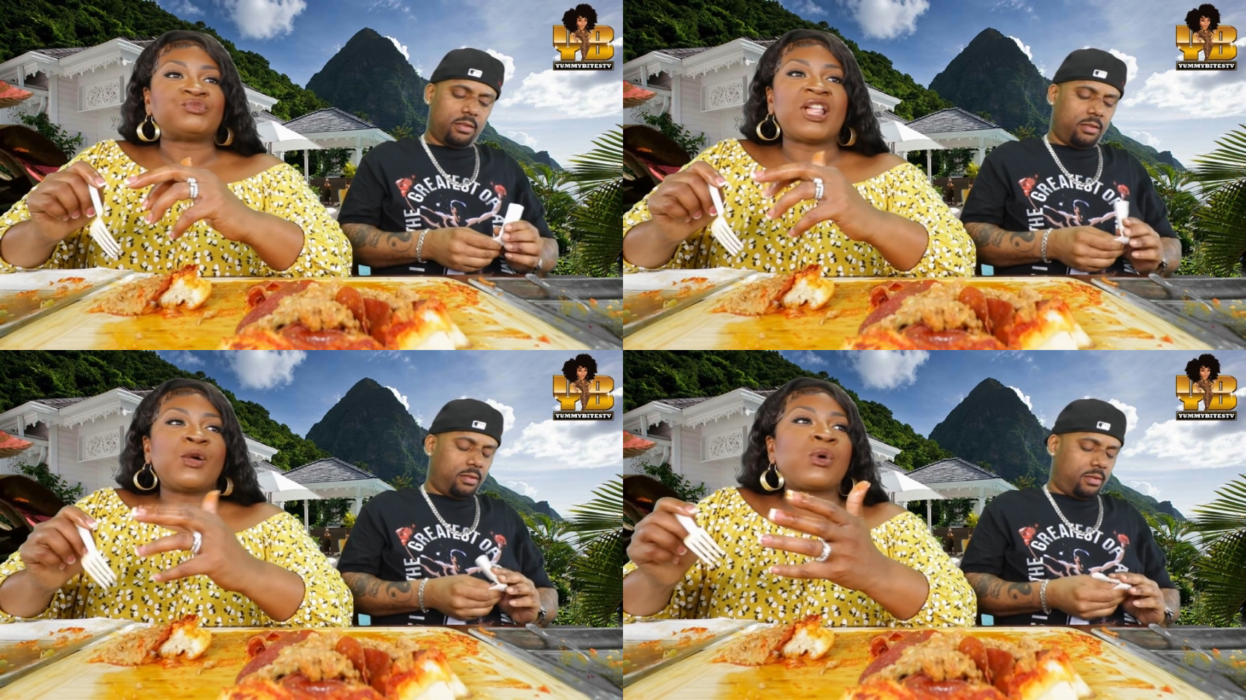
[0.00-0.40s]

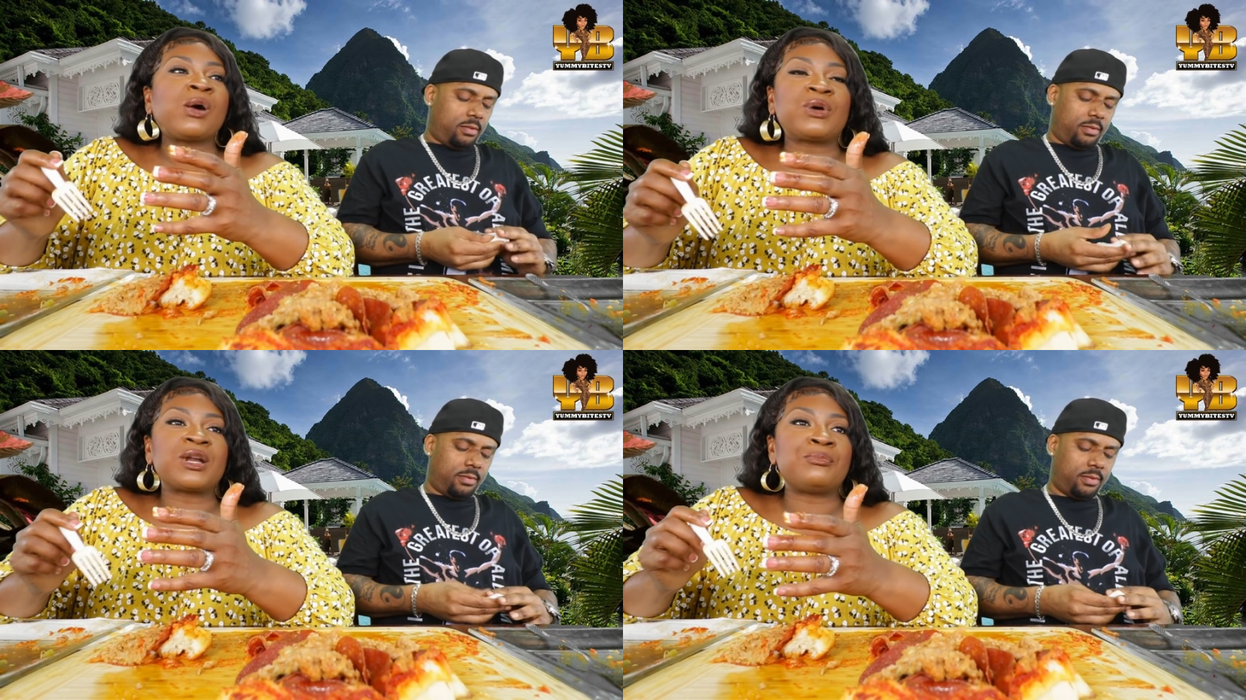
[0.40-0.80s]
Speaker 1: And
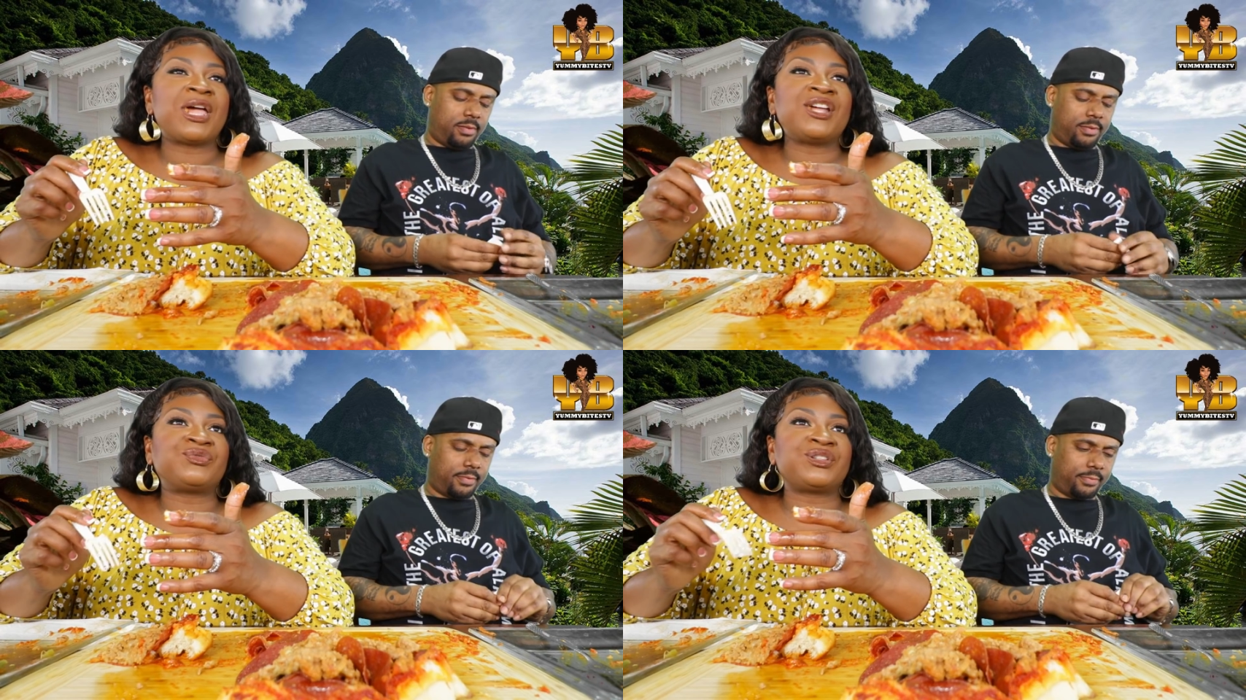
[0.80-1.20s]
what would have
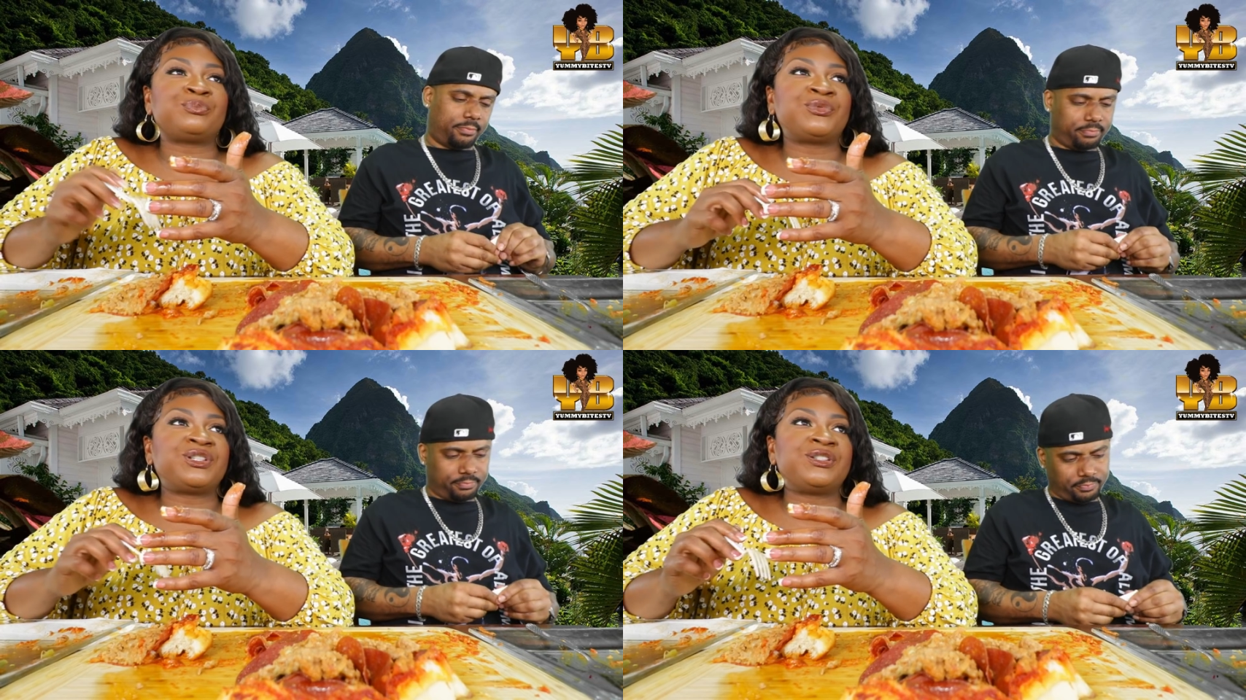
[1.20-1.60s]
made
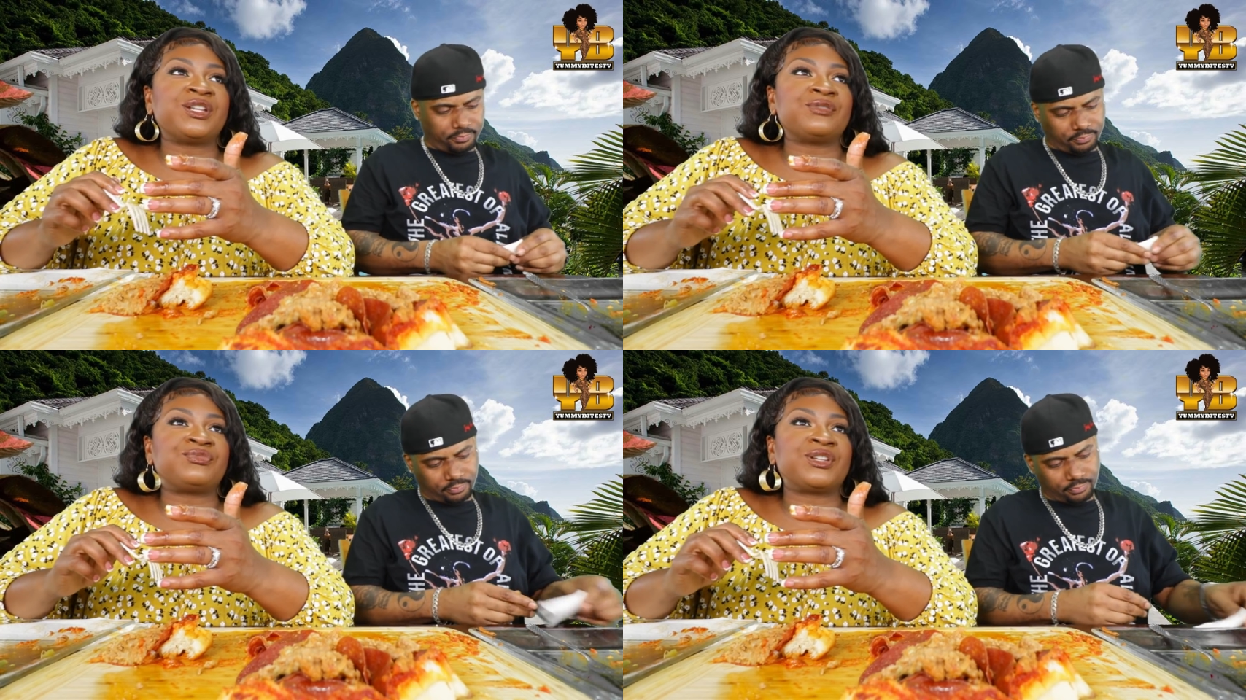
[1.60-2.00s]
the,
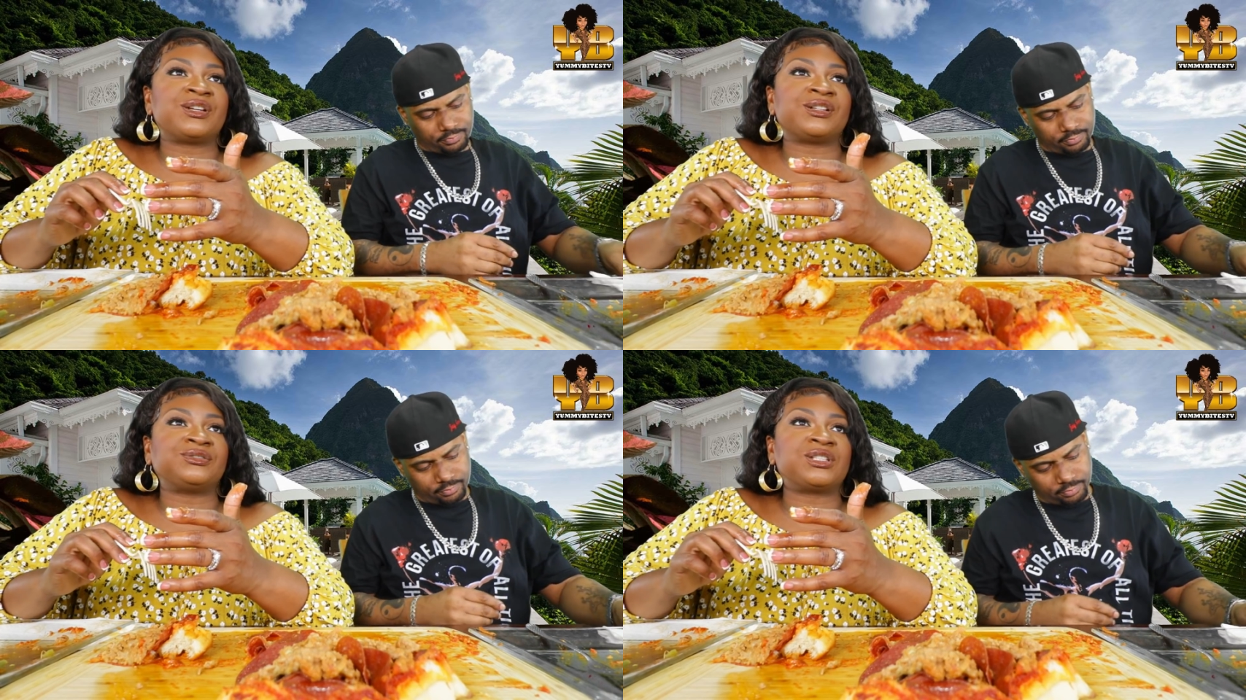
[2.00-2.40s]
the
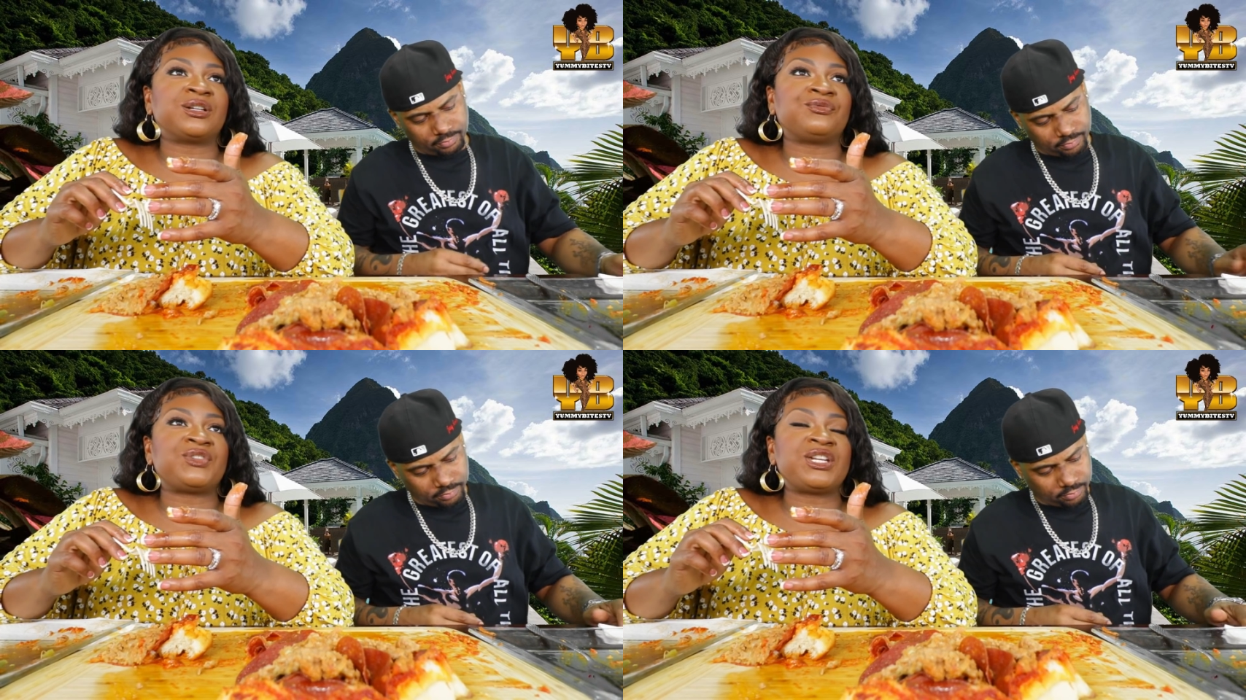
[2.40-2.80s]
the
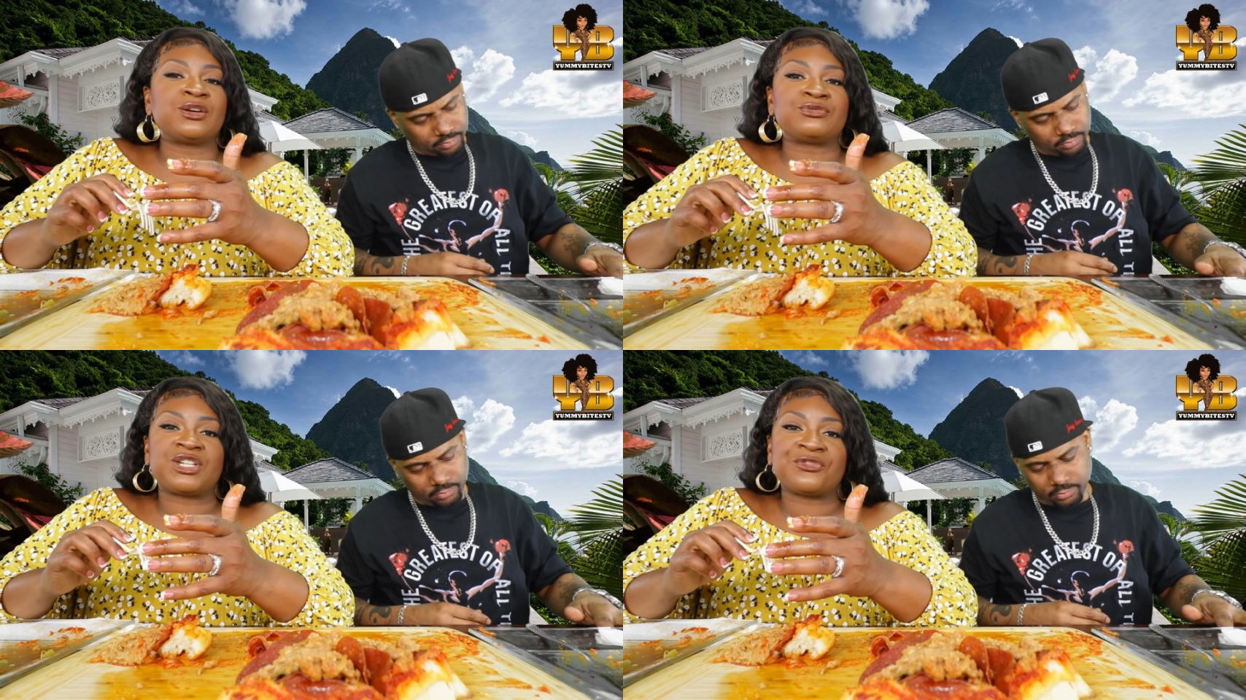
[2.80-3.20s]
the
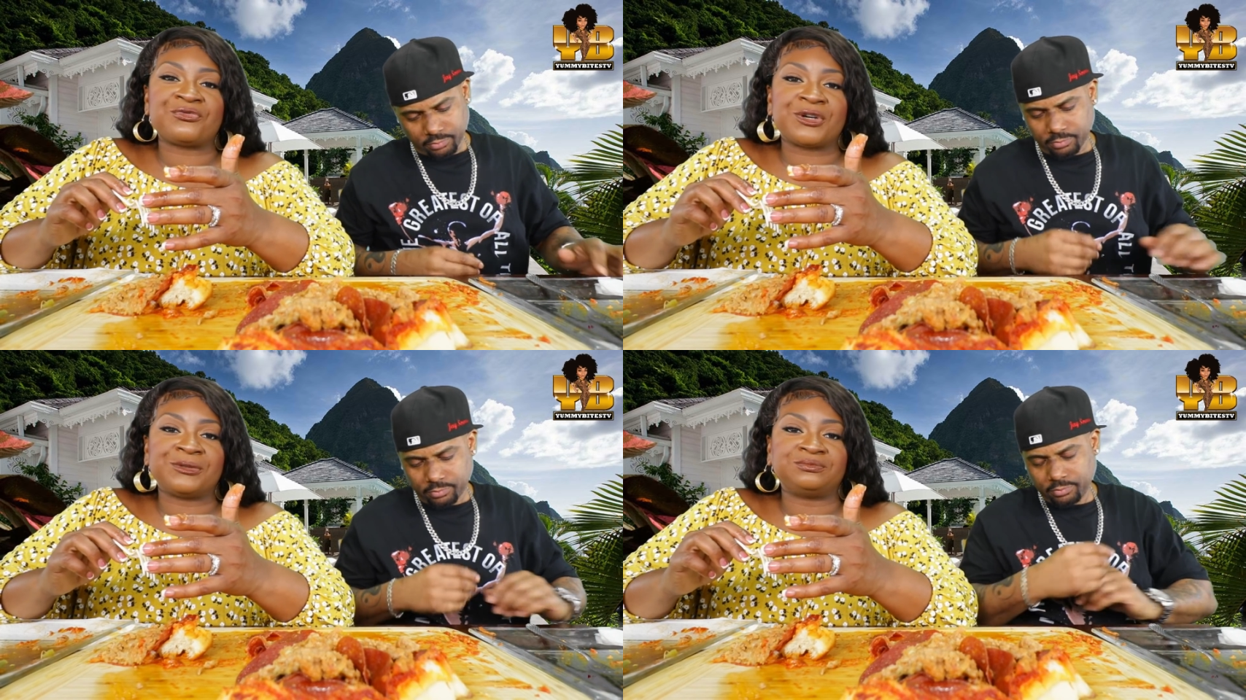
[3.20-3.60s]
video
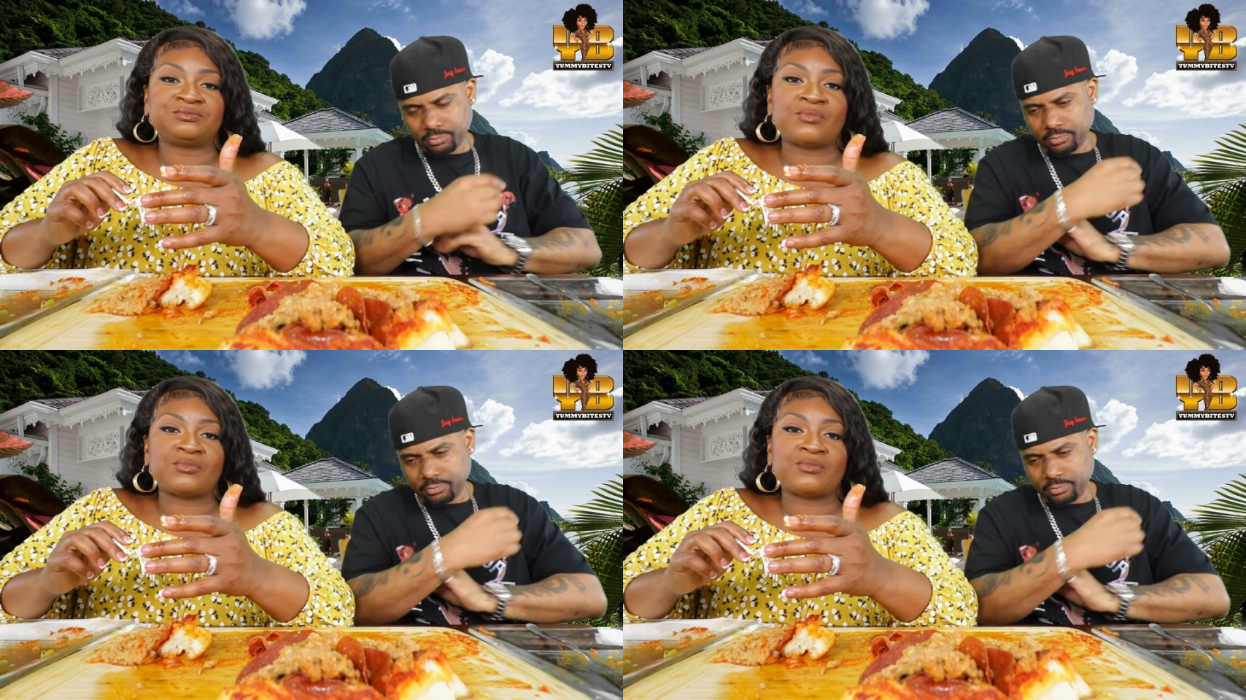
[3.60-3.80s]
different